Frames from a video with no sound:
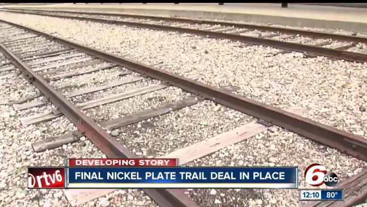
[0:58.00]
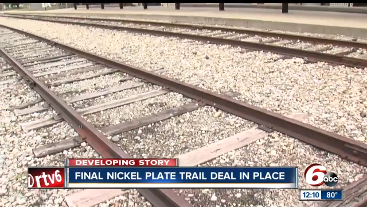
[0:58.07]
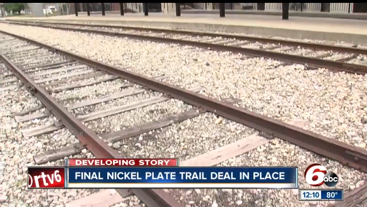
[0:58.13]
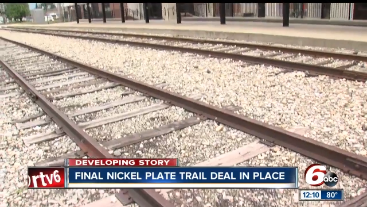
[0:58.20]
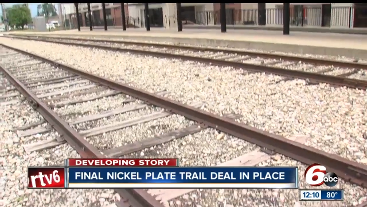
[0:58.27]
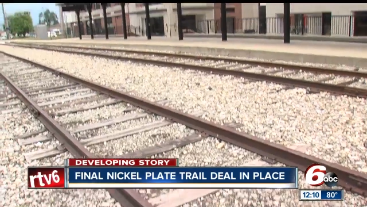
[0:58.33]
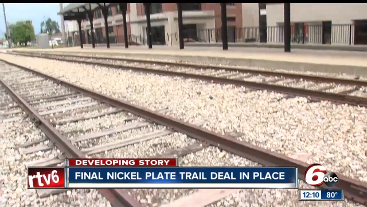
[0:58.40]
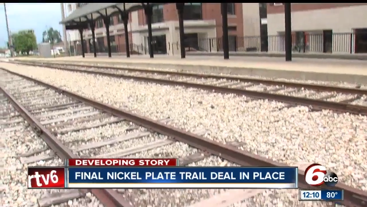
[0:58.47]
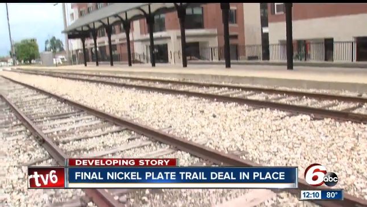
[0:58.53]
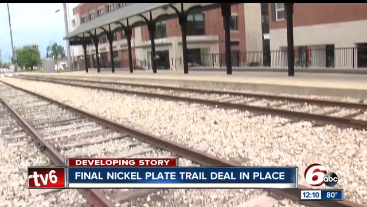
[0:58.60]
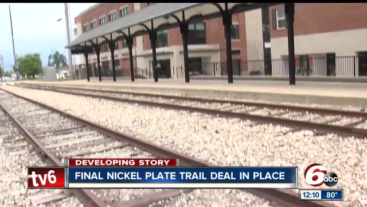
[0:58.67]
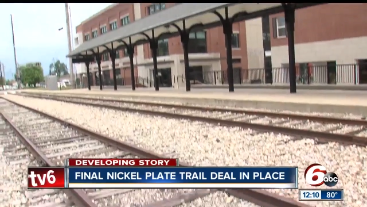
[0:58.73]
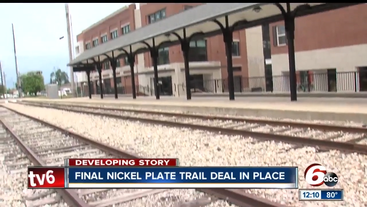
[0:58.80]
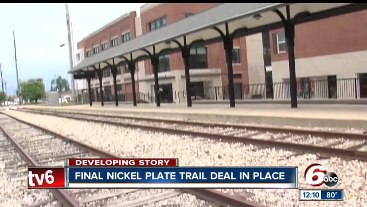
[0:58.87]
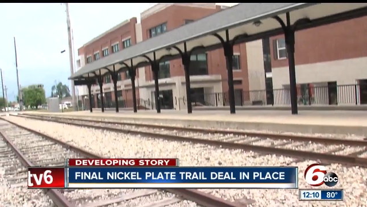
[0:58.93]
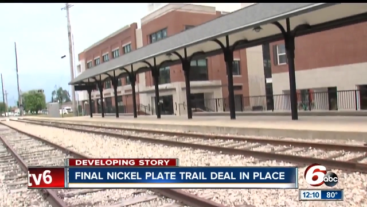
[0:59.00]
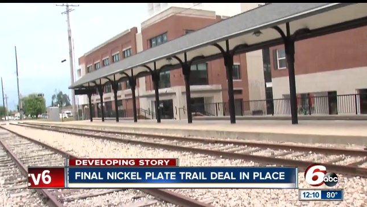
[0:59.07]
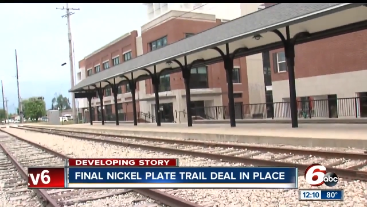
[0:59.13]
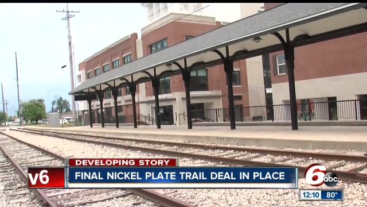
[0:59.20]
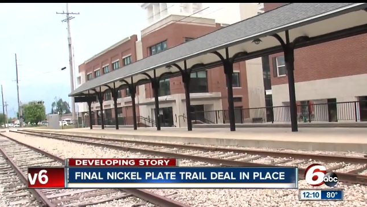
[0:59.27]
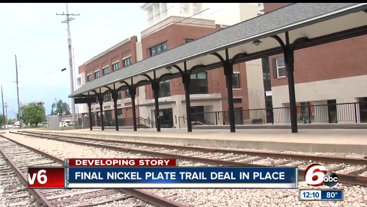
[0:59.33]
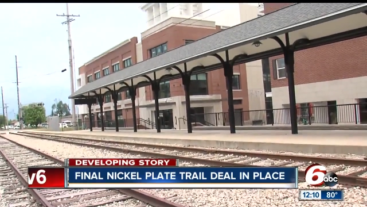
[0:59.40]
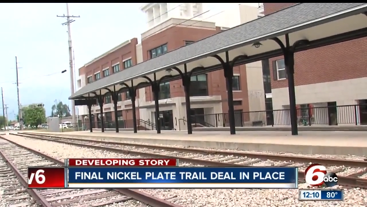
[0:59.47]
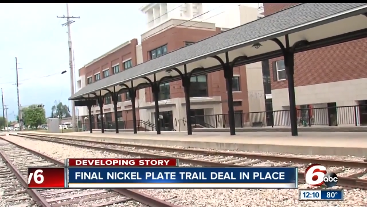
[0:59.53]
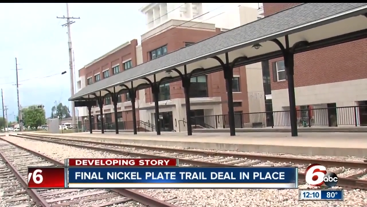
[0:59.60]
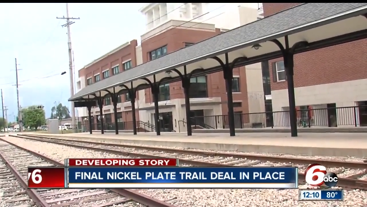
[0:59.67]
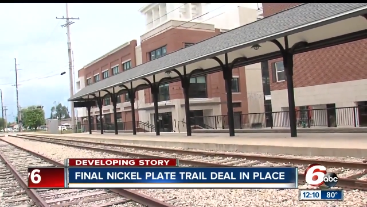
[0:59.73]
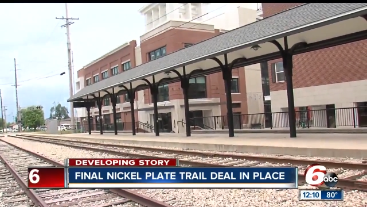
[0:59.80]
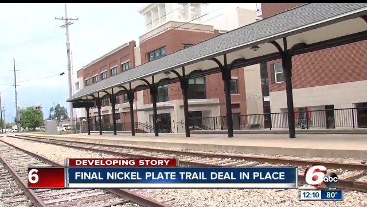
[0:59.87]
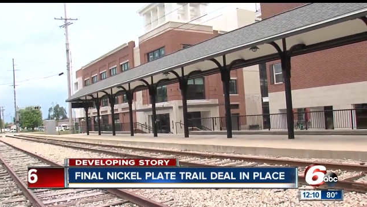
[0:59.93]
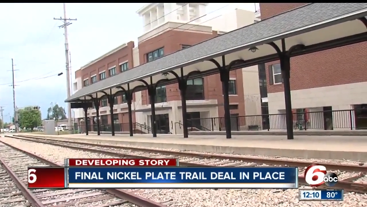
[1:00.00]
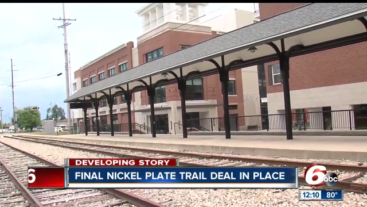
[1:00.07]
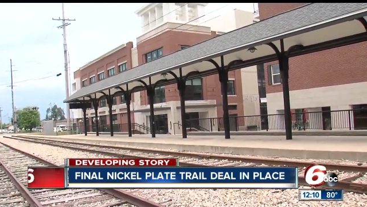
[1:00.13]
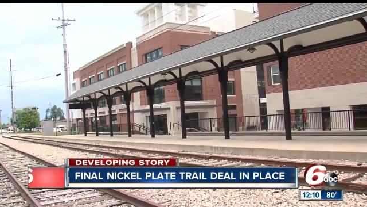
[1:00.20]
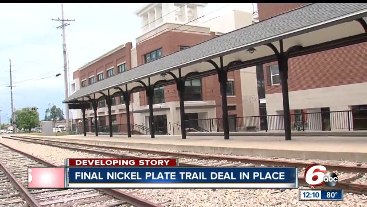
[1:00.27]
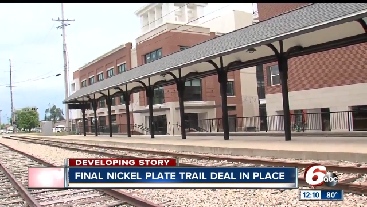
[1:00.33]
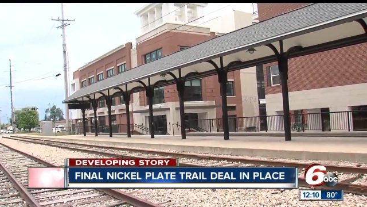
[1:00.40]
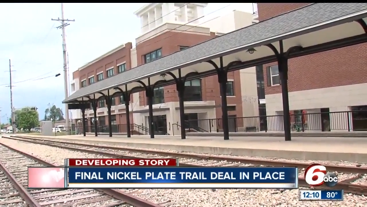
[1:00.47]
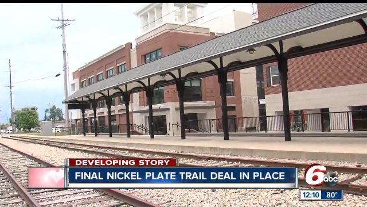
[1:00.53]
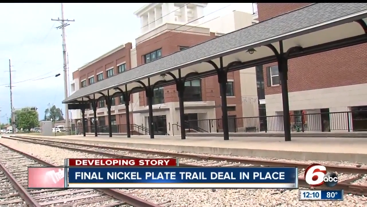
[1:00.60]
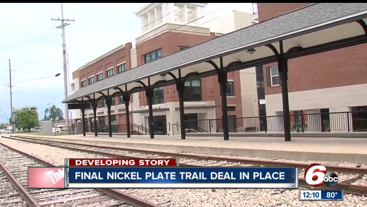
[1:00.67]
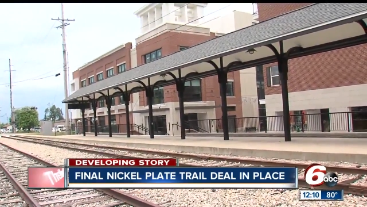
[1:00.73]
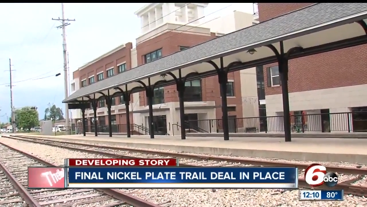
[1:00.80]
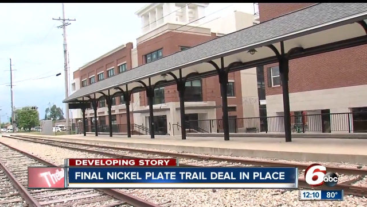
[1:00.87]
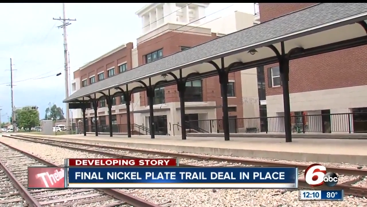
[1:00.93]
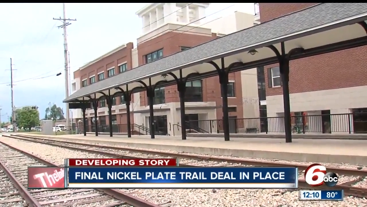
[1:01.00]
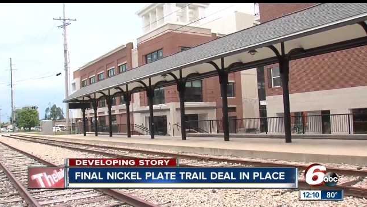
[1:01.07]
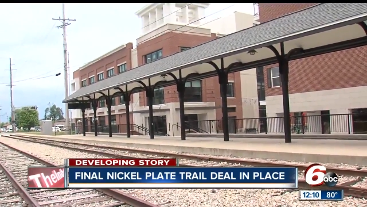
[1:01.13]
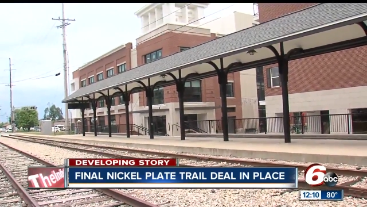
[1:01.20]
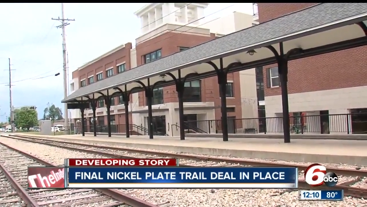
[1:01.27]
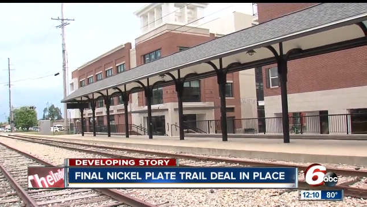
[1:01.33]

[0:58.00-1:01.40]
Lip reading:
Nobody's mouth can be seen.